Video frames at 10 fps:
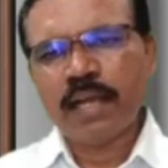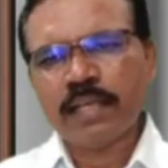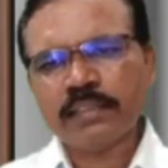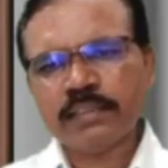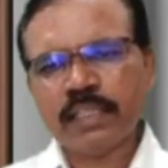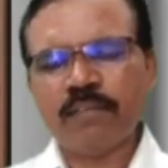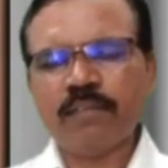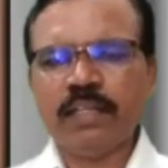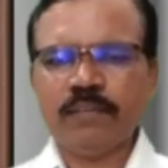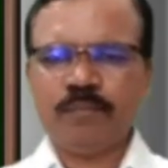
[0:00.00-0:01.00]
7.
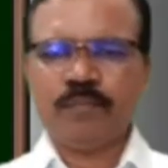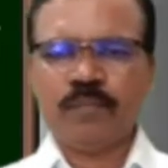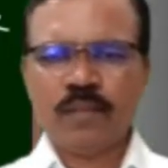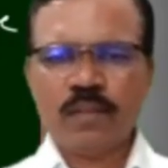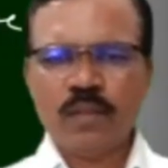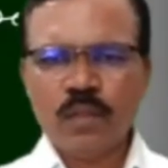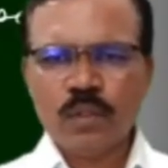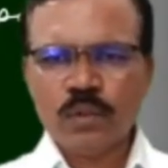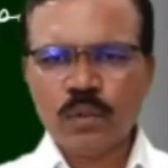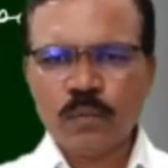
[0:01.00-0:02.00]

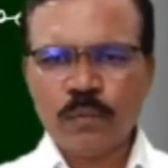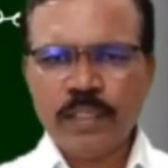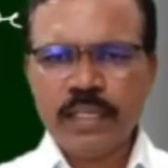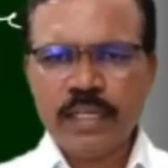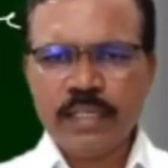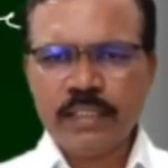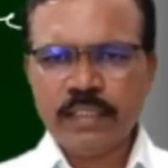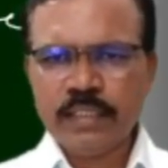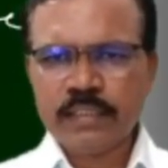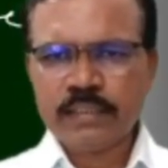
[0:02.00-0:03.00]
So we get
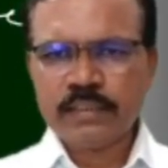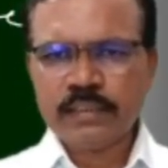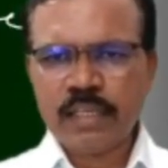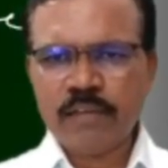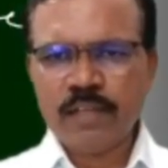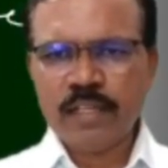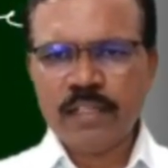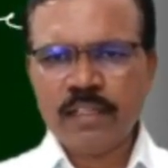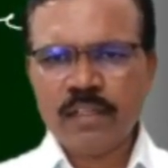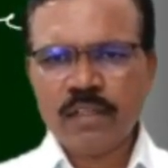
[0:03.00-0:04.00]
here
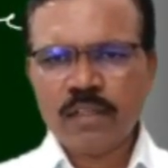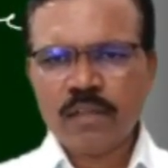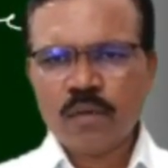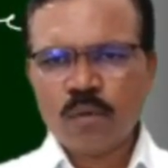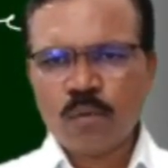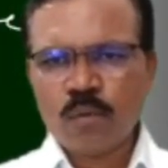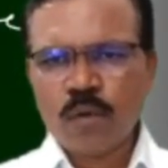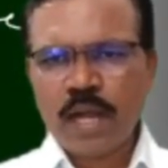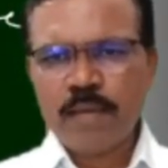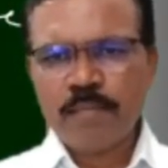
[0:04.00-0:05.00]
7
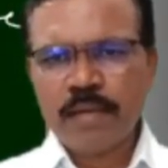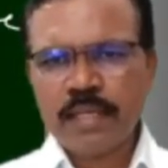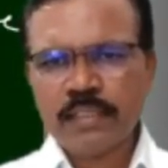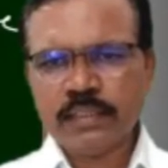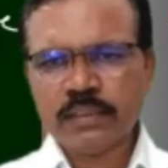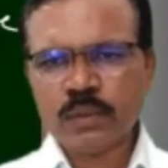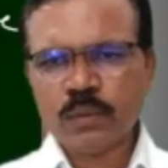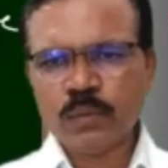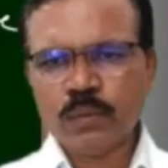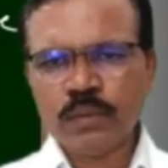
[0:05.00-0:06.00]
y minus
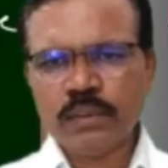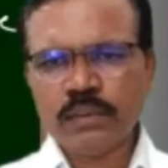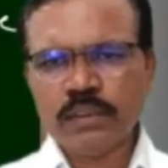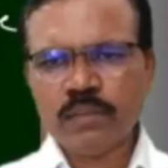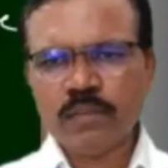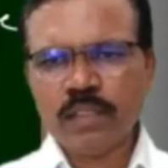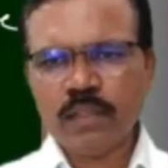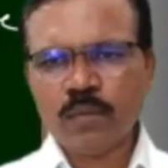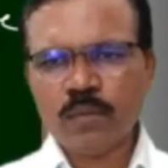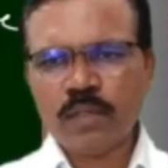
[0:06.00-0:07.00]
2 is equal
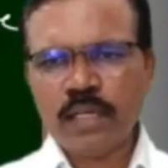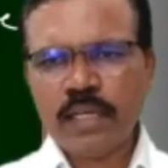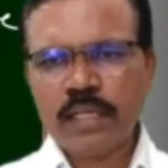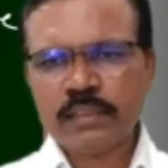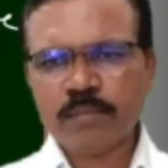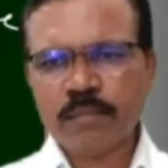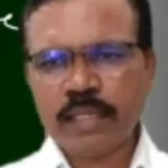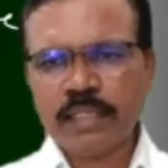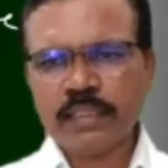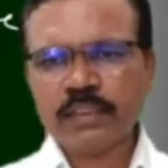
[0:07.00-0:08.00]
to x
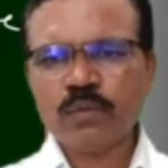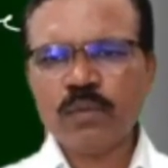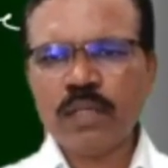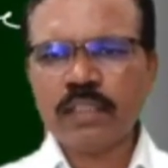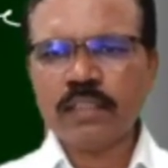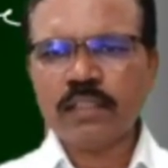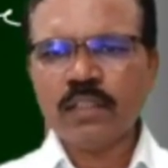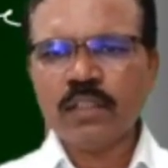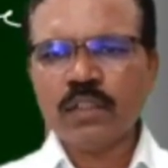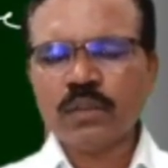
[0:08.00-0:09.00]
minus 1.
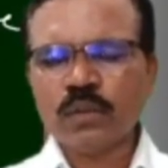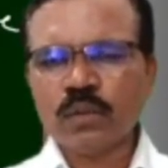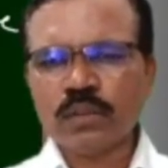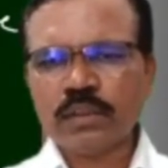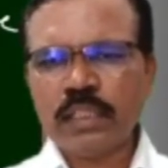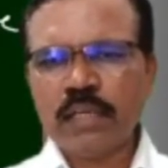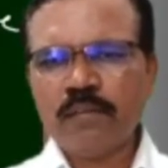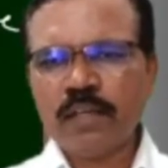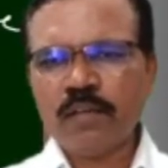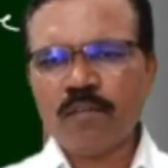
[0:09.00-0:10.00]
So
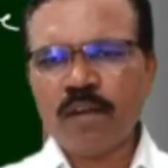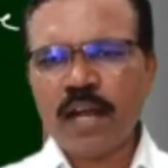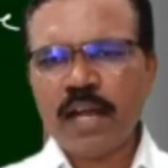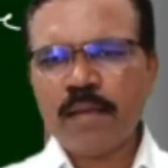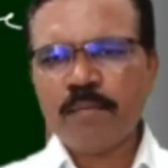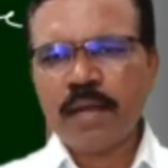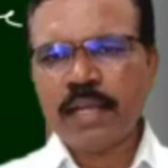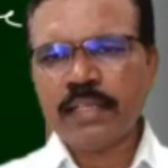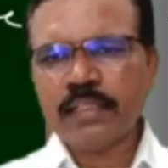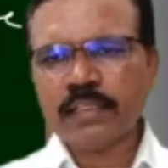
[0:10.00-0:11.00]
7y
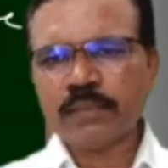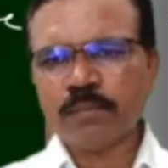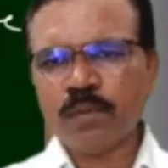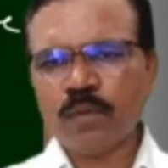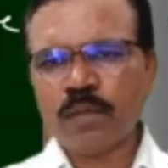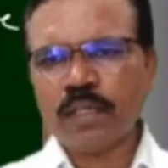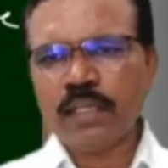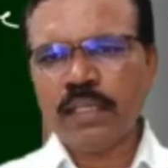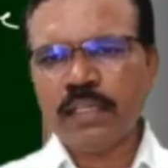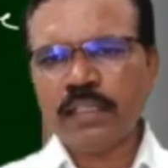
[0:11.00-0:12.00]
minus
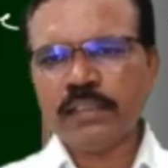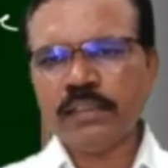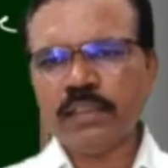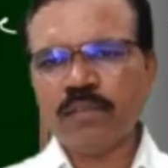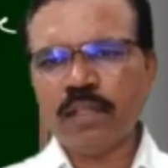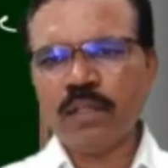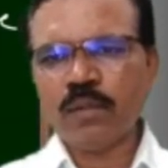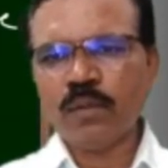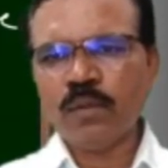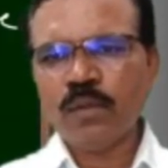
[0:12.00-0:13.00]
14 is equal
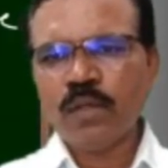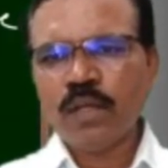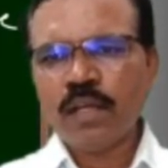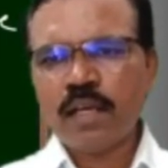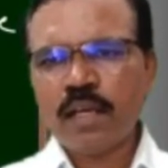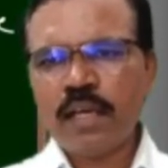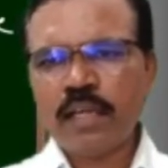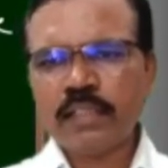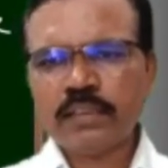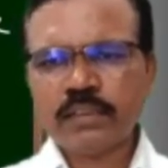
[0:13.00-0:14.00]
to
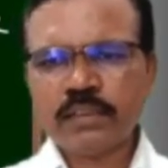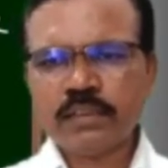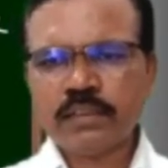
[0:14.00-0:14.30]
x